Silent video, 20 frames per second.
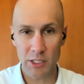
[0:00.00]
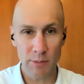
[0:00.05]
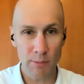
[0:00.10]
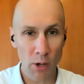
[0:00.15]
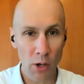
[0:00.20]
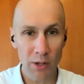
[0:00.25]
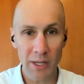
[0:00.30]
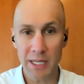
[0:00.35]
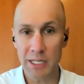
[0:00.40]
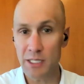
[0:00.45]

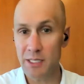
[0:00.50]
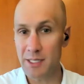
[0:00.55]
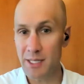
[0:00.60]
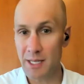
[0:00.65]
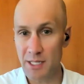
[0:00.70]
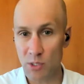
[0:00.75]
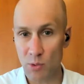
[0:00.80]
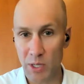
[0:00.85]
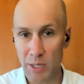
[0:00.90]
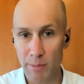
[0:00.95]
Small hinges
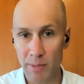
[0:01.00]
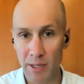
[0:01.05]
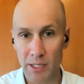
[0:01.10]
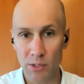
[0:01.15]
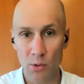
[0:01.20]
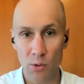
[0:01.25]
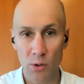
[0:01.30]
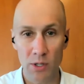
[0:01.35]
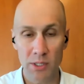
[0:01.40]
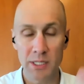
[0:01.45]
that swing
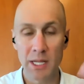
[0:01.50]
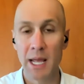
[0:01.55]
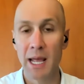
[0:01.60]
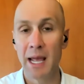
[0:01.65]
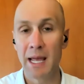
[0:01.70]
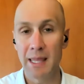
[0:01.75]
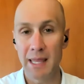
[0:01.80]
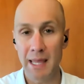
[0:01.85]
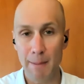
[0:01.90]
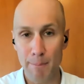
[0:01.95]
big doors
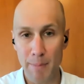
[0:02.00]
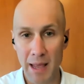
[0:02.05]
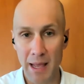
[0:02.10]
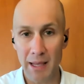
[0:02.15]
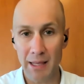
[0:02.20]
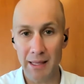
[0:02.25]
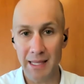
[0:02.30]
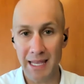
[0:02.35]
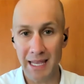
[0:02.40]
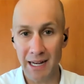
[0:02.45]
that
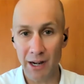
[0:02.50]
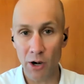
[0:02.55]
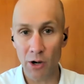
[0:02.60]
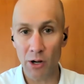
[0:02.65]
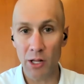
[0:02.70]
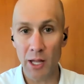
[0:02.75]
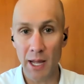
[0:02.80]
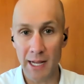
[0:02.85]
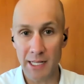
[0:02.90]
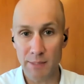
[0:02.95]
may get our
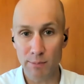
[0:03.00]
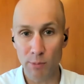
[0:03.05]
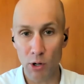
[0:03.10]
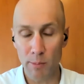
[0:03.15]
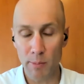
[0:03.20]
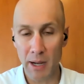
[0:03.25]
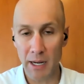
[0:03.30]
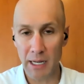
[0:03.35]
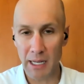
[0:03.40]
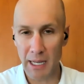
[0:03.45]
clients
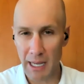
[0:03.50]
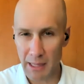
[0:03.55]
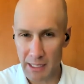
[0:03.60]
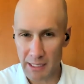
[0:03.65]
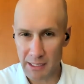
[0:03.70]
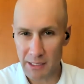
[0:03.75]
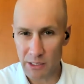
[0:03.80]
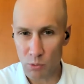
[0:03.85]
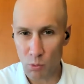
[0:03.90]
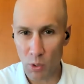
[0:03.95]
more money. And
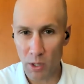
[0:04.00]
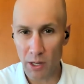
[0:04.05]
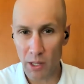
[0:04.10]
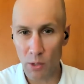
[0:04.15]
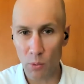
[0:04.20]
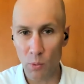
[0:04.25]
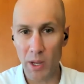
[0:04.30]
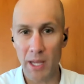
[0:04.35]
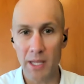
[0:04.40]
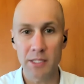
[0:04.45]
this is one of
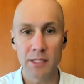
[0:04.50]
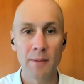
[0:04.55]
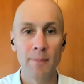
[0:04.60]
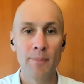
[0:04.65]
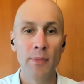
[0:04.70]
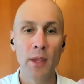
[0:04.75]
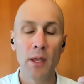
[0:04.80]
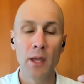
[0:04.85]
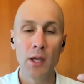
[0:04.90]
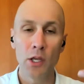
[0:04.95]
the ways.
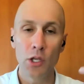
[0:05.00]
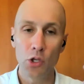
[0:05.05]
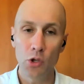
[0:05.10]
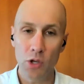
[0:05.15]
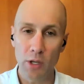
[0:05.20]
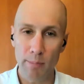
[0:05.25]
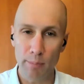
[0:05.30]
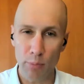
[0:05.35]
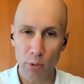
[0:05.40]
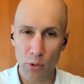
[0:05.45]

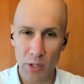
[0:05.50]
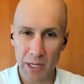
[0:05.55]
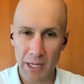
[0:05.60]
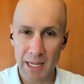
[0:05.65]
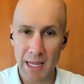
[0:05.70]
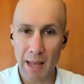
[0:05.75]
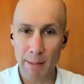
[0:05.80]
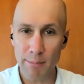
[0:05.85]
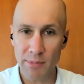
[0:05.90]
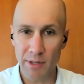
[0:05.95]
You can
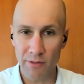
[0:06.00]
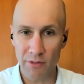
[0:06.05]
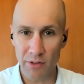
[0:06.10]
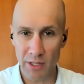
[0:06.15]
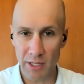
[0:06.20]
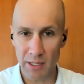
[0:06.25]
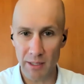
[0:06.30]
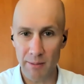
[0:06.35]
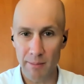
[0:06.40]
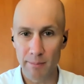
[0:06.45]

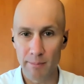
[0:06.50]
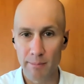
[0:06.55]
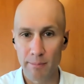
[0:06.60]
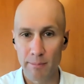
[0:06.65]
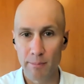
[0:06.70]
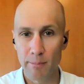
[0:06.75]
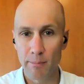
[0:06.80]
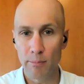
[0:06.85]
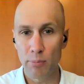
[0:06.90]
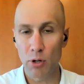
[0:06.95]
preemptively,
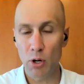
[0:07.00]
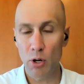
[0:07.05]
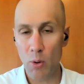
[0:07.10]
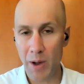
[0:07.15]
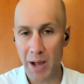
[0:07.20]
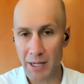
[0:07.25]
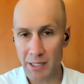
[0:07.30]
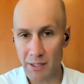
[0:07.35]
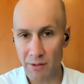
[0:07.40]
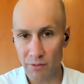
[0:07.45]

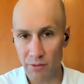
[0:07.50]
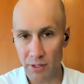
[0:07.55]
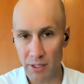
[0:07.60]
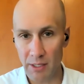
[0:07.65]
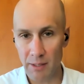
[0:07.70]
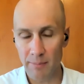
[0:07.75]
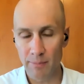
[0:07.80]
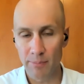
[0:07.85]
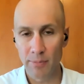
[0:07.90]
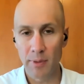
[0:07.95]

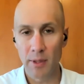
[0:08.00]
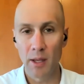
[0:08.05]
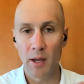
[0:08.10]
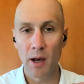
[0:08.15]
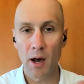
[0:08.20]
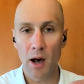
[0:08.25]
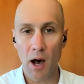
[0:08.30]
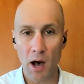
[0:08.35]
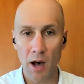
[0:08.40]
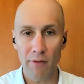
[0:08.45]
proactively
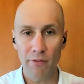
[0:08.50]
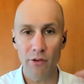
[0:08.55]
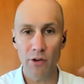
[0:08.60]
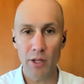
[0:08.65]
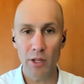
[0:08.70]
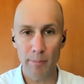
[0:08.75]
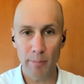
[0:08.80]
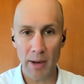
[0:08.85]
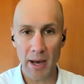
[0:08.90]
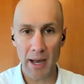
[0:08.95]
offer
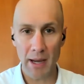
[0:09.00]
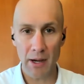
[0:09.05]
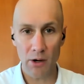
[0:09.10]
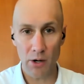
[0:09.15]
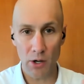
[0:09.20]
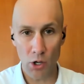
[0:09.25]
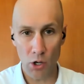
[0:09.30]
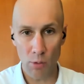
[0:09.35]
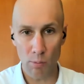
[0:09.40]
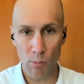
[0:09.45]
the
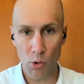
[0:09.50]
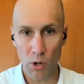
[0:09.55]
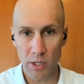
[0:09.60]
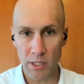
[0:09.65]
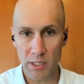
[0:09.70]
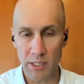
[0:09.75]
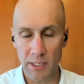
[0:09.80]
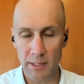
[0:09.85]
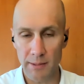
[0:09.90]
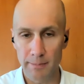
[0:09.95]
buyer a home
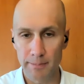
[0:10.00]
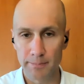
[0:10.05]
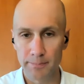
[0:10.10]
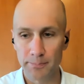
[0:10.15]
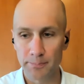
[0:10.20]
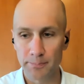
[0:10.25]
warranty.